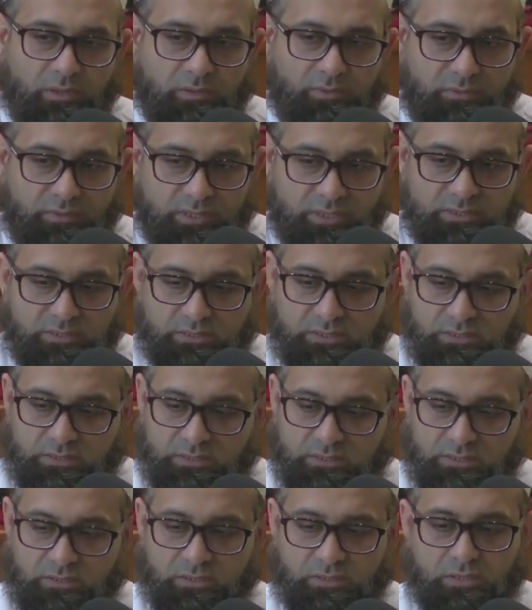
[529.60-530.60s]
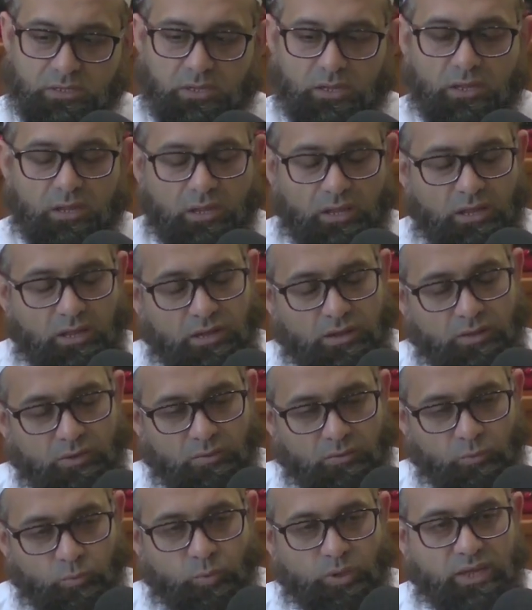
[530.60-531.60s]
this uh,
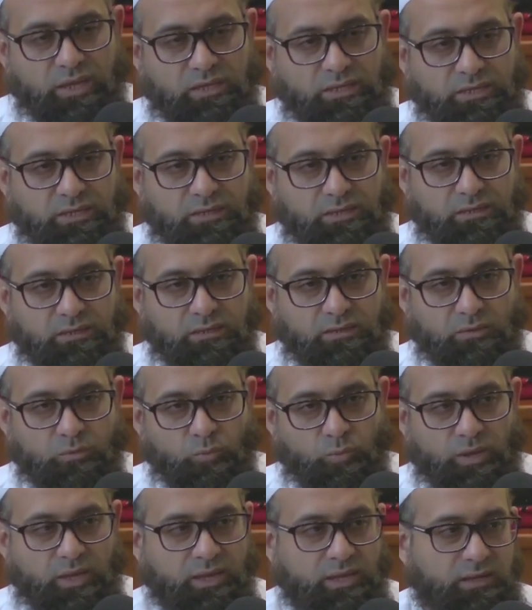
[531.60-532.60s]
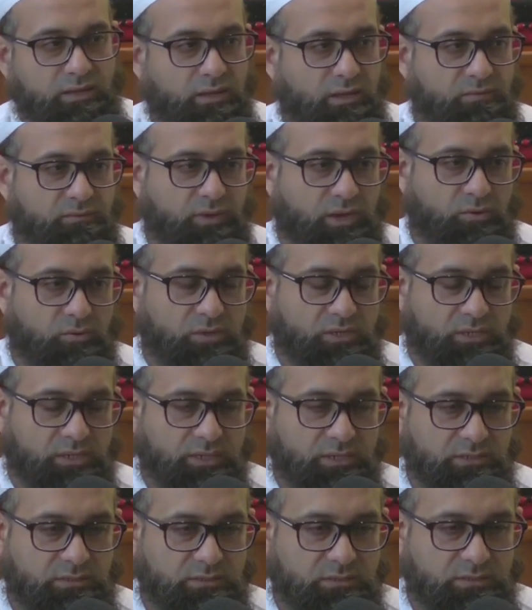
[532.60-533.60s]
weighing, weighing of our
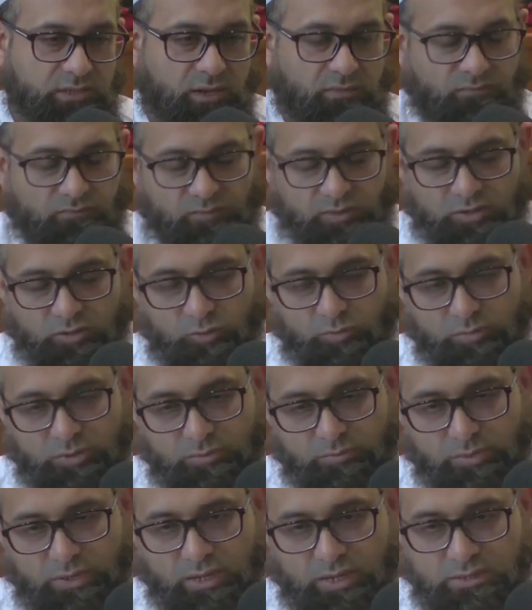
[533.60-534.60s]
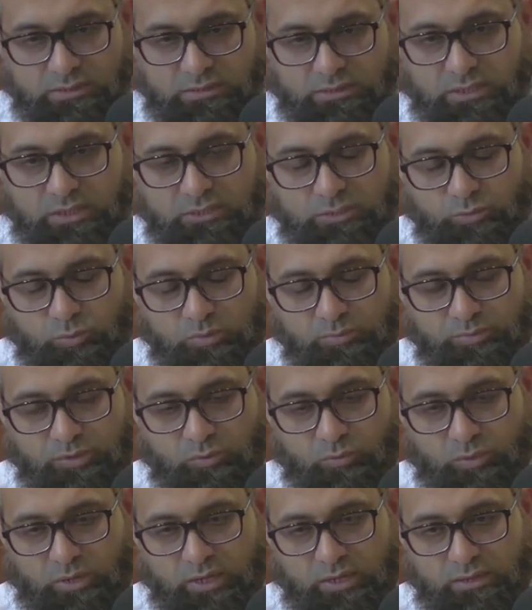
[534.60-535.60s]
deeds. Every human being's deeds will
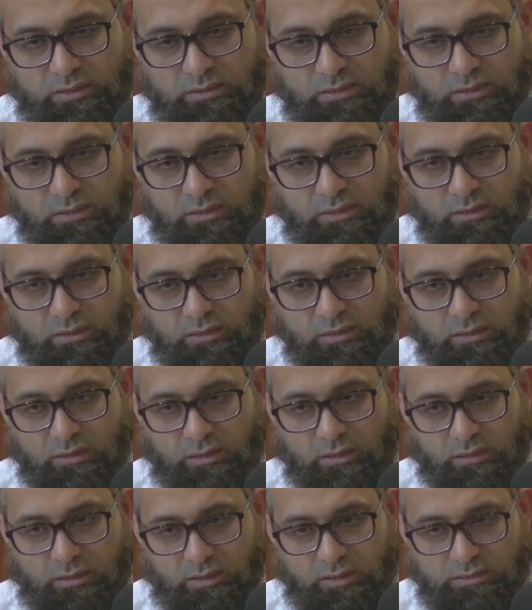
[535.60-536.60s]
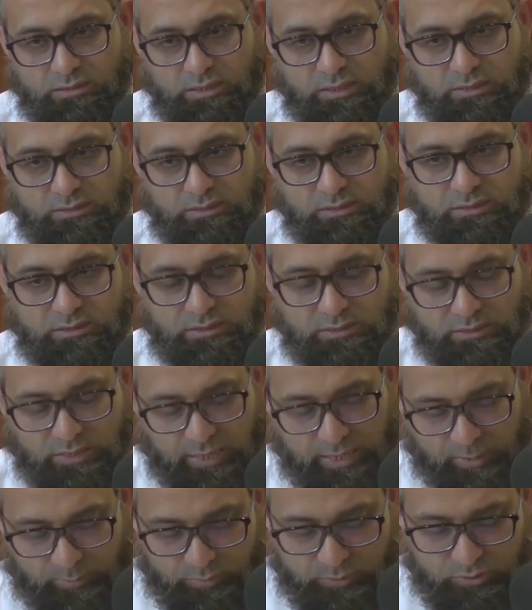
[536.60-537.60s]
be weighed. Allah says this is
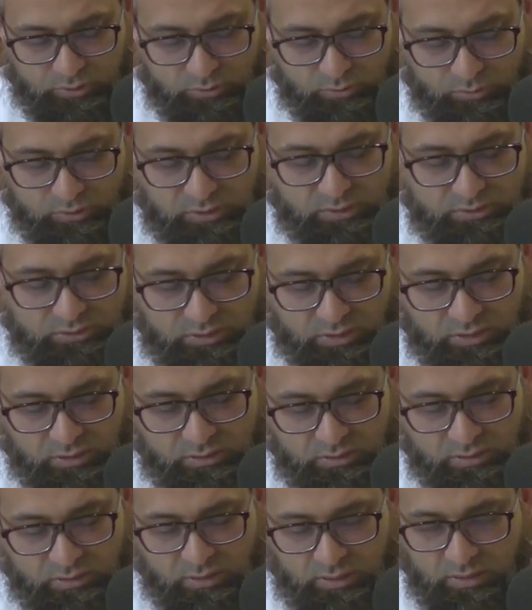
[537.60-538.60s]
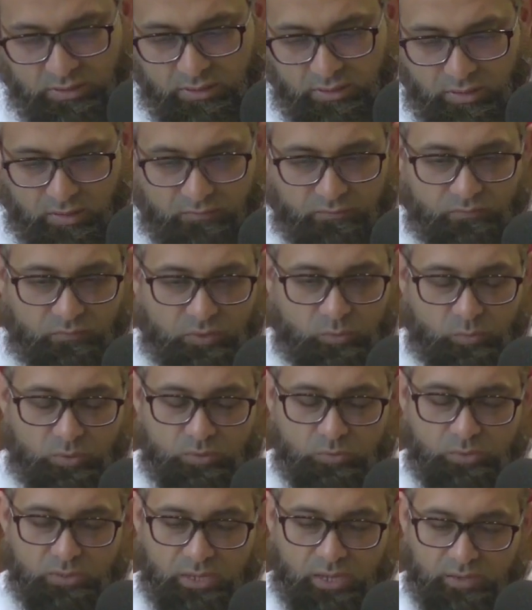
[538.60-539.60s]
absolutely certain.
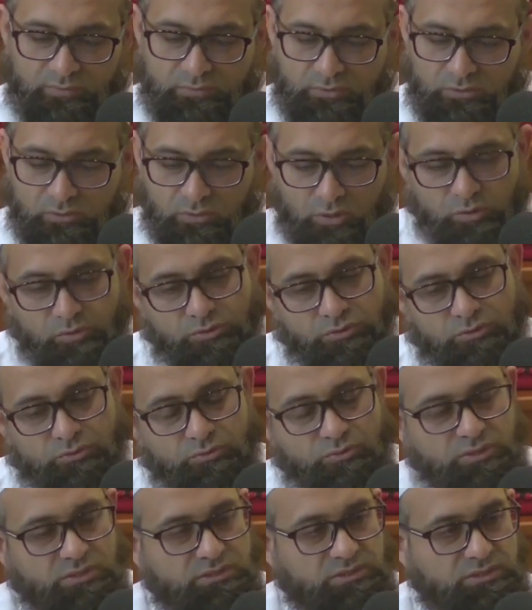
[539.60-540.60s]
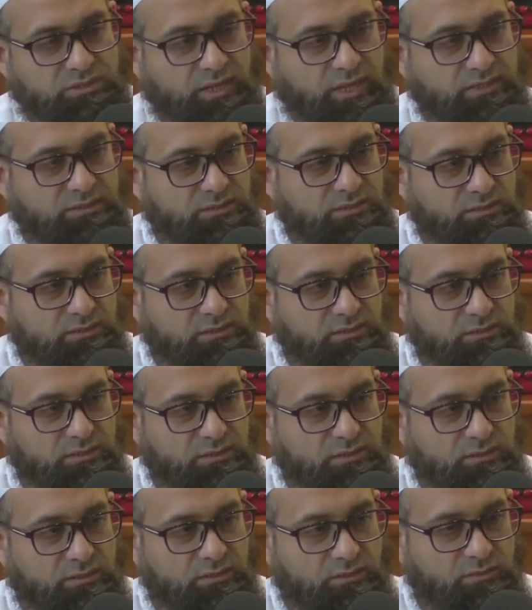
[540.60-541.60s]
Everyone will have to go through this test,
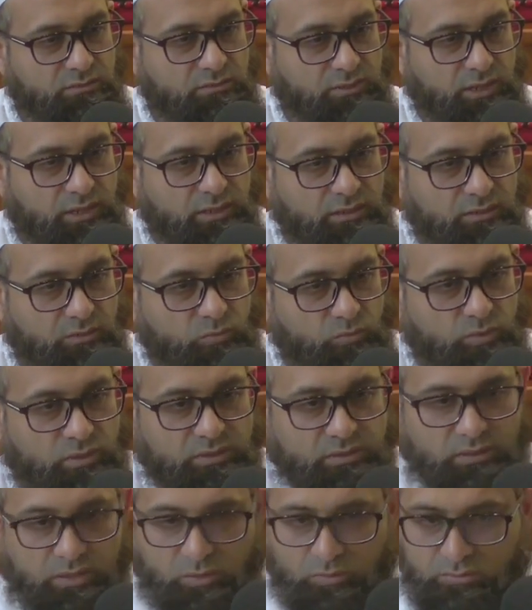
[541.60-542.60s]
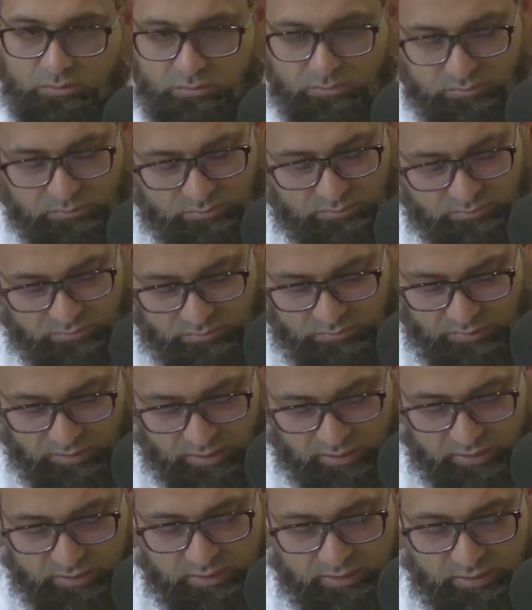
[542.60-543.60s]
right? Without
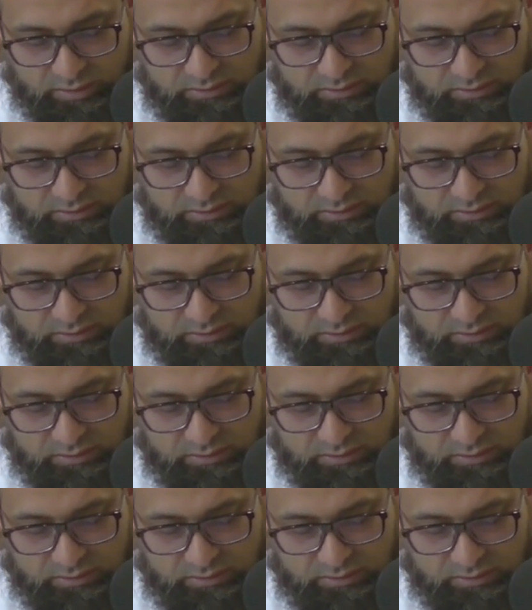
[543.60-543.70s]
any